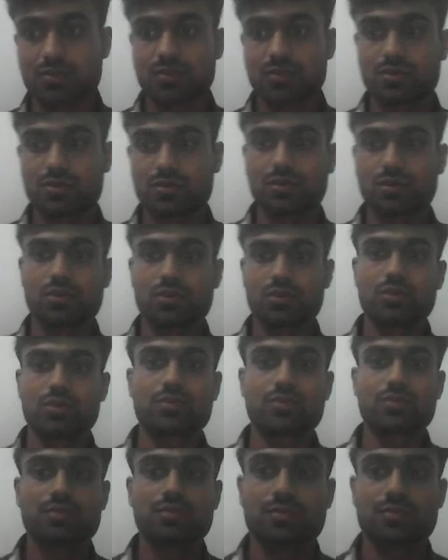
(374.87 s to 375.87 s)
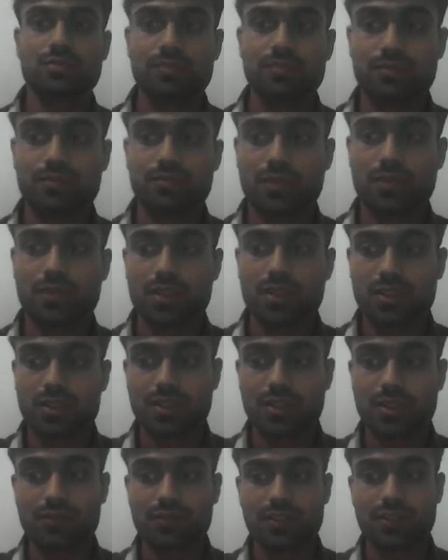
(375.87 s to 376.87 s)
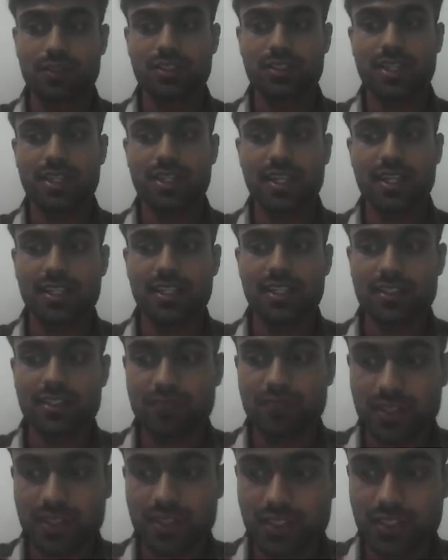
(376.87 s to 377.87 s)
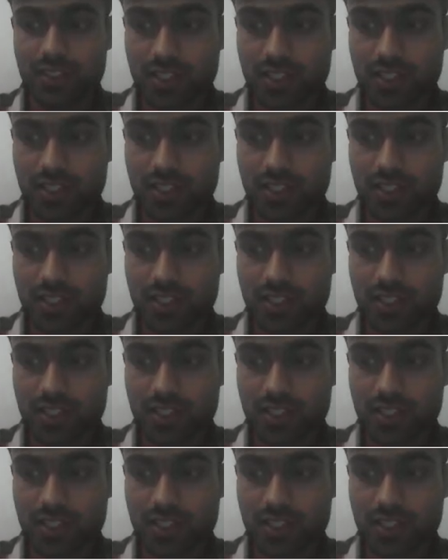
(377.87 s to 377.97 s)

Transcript: So the first category is version